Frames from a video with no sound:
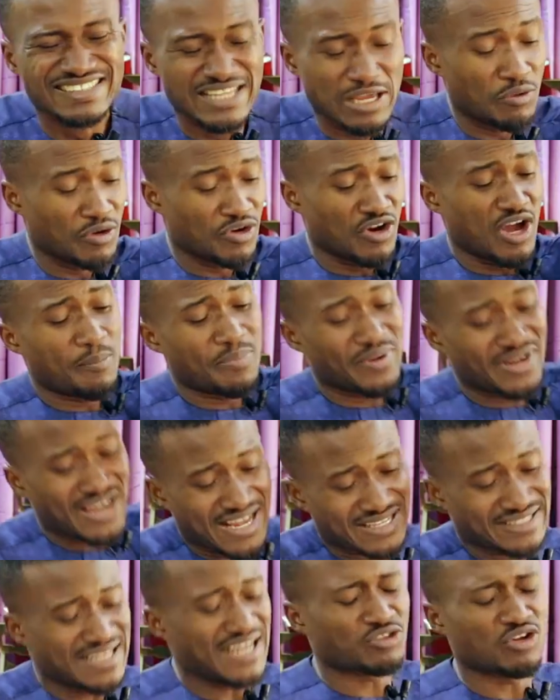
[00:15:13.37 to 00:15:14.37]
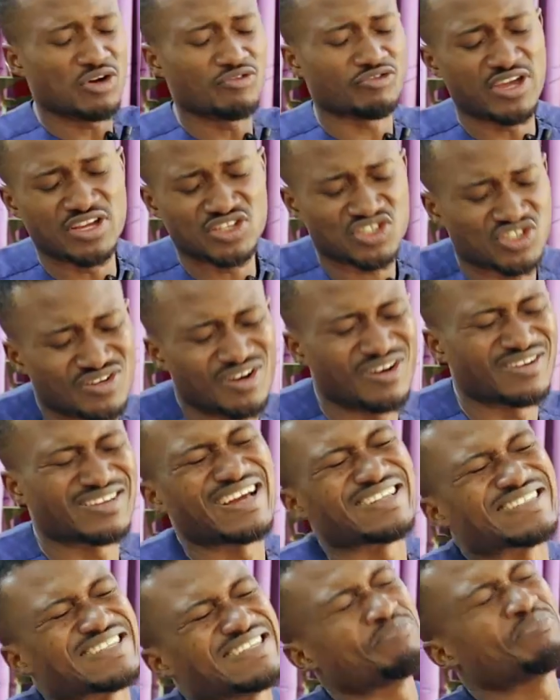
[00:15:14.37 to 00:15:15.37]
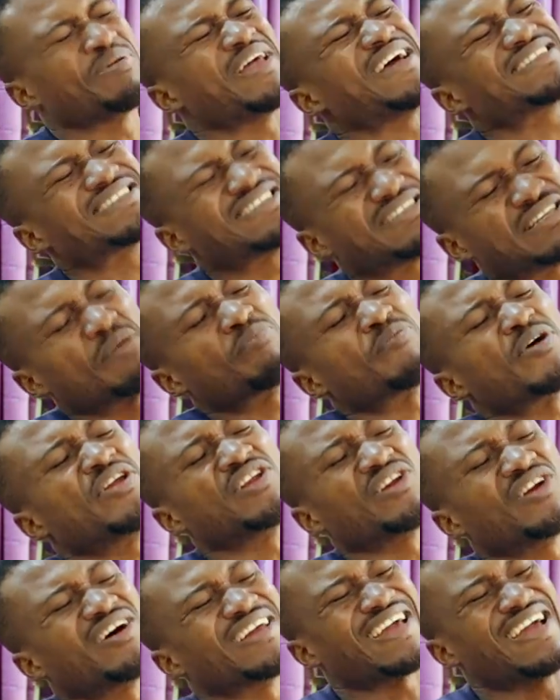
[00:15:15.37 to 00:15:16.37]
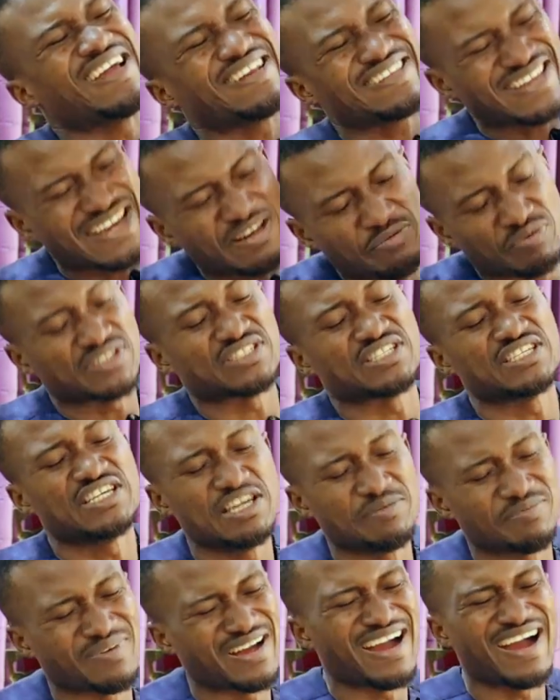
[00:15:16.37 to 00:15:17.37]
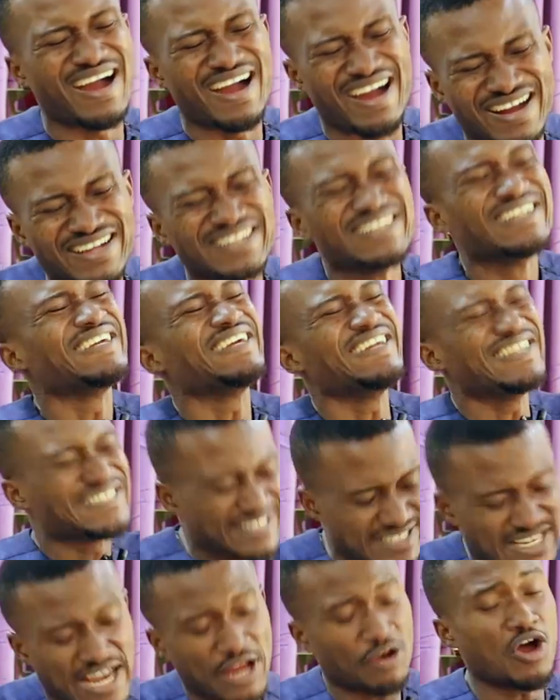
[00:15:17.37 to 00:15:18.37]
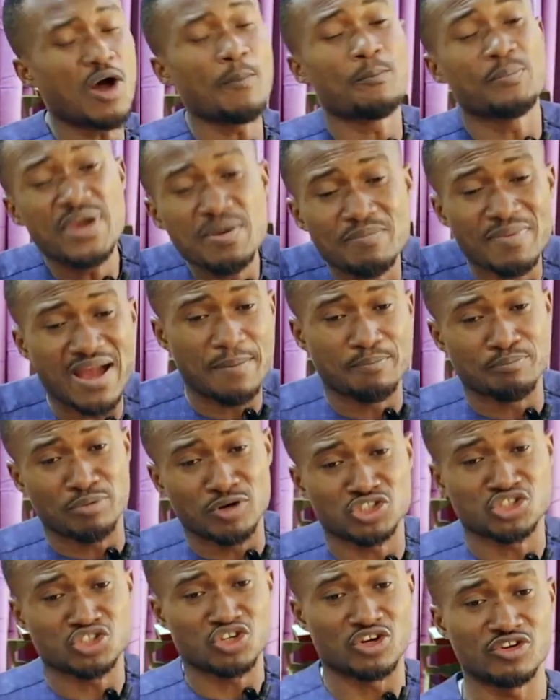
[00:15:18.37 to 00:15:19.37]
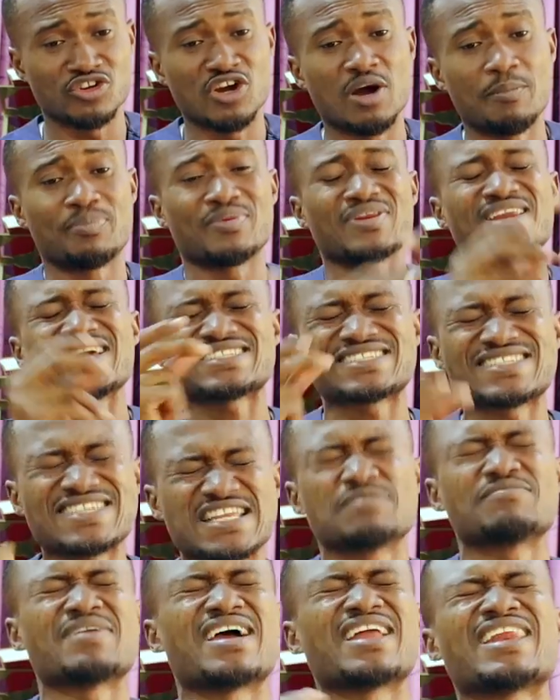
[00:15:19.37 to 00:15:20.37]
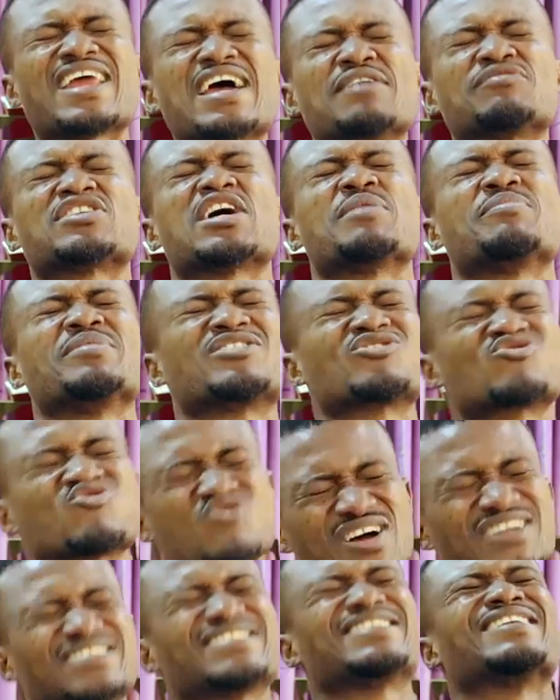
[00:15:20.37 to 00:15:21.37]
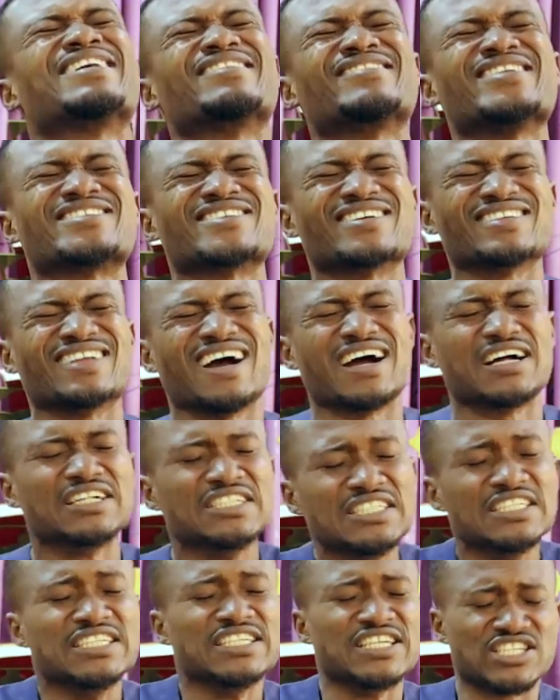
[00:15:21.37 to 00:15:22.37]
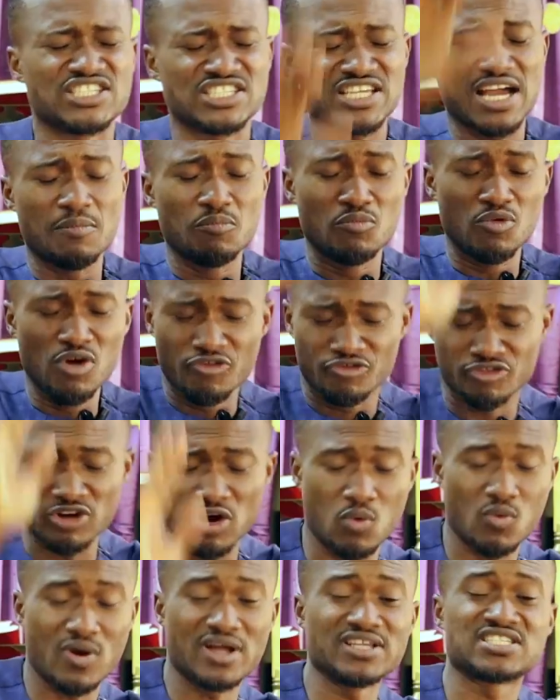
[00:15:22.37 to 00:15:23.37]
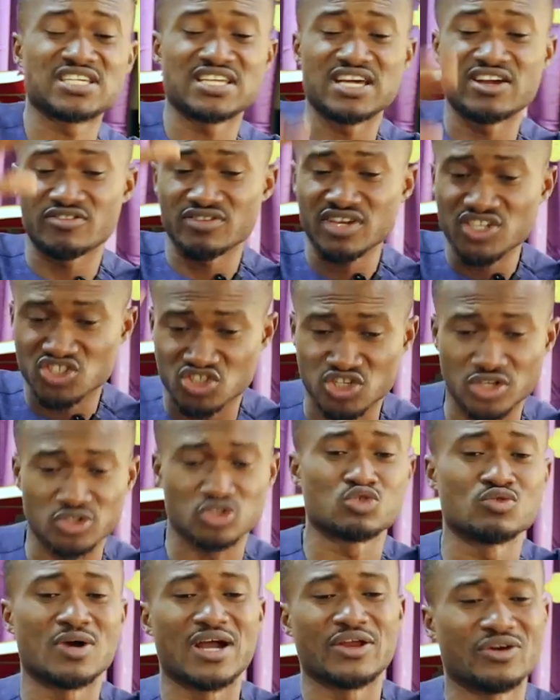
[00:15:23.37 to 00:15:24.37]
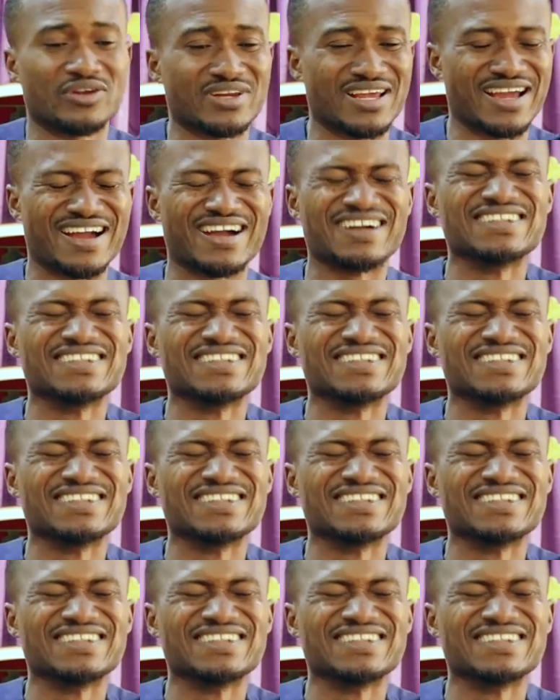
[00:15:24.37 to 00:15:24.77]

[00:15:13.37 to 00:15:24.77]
It will not be like that of King Saul, that the blessing upon the Lord ended with him. It shall not be my portion. Your blessing in my life shall be transgenerational. It He shall move from one generation to another.